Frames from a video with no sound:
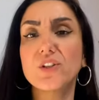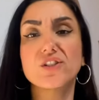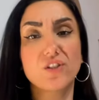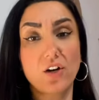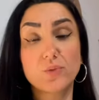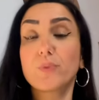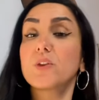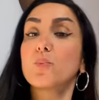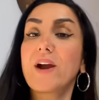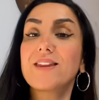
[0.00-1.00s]
It starts with the
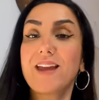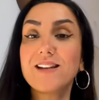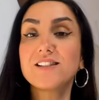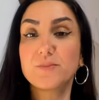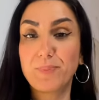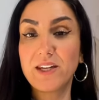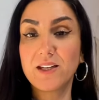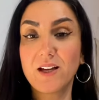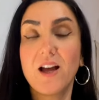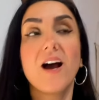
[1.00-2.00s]
way they speak.